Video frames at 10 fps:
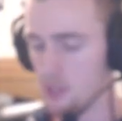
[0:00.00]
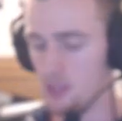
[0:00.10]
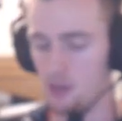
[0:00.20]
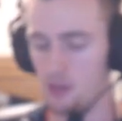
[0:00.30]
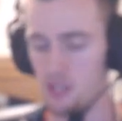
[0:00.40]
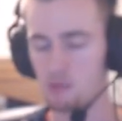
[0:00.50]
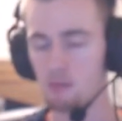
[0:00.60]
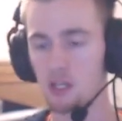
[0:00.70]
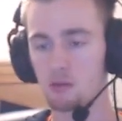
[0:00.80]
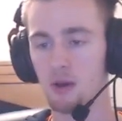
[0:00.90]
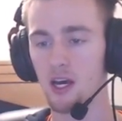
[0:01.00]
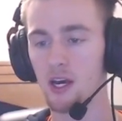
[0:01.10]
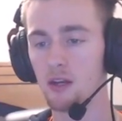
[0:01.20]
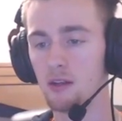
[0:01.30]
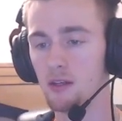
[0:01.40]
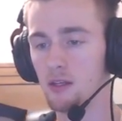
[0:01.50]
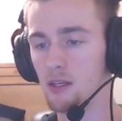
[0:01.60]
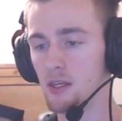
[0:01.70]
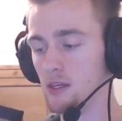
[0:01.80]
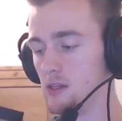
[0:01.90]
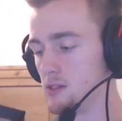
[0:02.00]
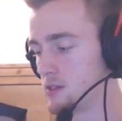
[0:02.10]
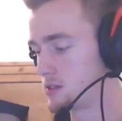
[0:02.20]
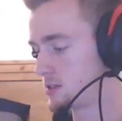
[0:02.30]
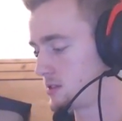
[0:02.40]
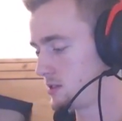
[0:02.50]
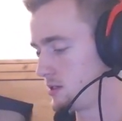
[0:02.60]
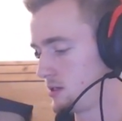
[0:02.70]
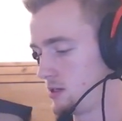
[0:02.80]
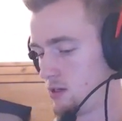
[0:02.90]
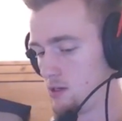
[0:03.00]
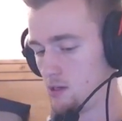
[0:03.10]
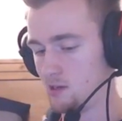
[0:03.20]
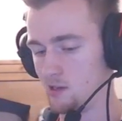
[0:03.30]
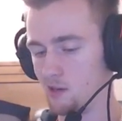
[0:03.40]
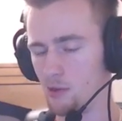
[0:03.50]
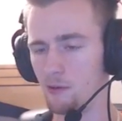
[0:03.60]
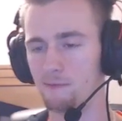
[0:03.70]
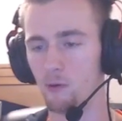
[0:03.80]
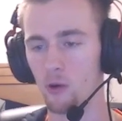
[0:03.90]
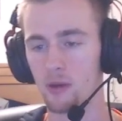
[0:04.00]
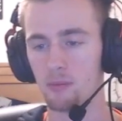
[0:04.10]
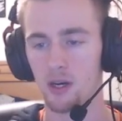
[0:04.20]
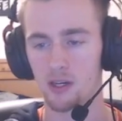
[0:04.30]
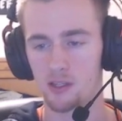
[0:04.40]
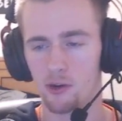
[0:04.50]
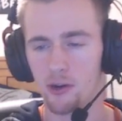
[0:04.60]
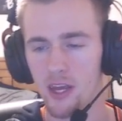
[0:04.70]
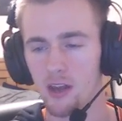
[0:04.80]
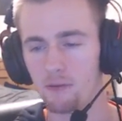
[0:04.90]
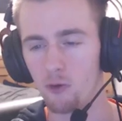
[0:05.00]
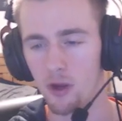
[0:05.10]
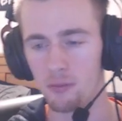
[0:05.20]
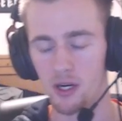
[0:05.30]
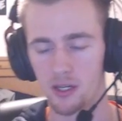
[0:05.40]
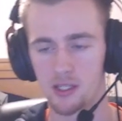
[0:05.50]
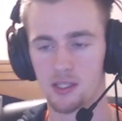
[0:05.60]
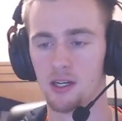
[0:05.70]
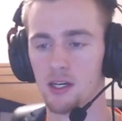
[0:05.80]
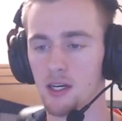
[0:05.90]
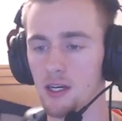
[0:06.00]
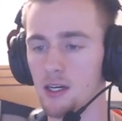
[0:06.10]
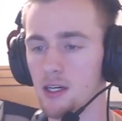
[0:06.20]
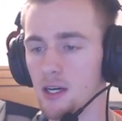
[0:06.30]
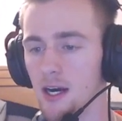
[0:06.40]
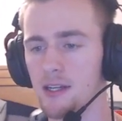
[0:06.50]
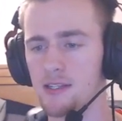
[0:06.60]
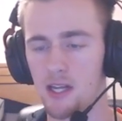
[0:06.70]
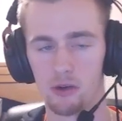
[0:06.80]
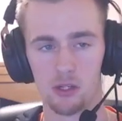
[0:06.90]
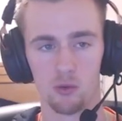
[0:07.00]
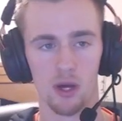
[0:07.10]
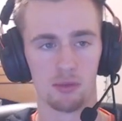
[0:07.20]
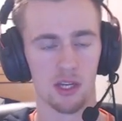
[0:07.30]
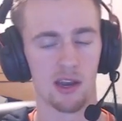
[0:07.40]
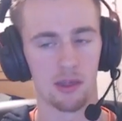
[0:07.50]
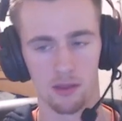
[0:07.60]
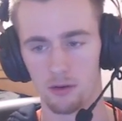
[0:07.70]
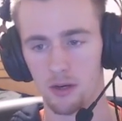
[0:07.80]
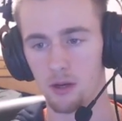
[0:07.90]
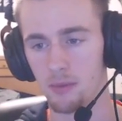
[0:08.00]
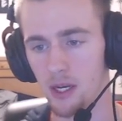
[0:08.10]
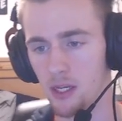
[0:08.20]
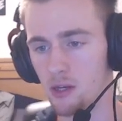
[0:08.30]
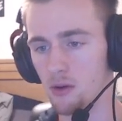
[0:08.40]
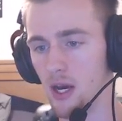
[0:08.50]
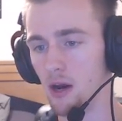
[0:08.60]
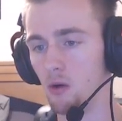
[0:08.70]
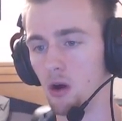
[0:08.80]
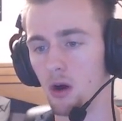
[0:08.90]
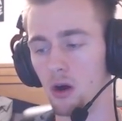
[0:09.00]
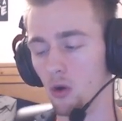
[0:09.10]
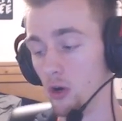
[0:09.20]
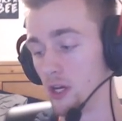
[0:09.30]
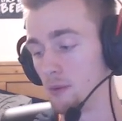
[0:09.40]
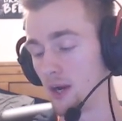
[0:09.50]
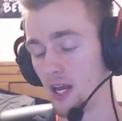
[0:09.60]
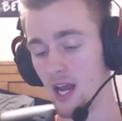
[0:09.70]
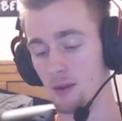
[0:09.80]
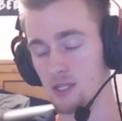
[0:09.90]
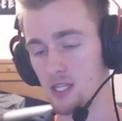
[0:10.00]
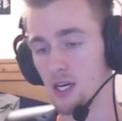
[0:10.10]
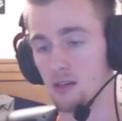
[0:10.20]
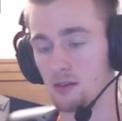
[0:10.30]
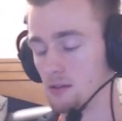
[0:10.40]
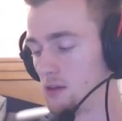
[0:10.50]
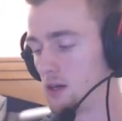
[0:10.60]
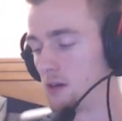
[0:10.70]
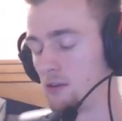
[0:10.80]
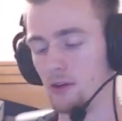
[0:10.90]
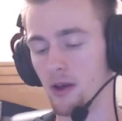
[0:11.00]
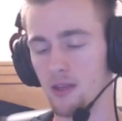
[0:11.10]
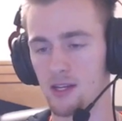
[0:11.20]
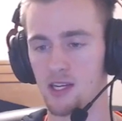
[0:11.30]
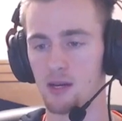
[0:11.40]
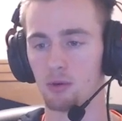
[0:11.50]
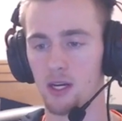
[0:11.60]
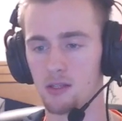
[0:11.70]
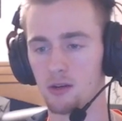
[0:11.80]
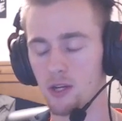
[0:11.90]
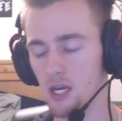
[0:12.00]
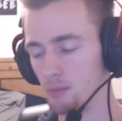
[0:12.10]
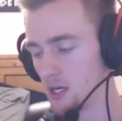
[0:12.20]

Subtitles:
This mouse pad is about $40, 38 or $40 on Zowie's website. I think they're in the BenQ now, or you can buy it on Amazon for around that same price, $38.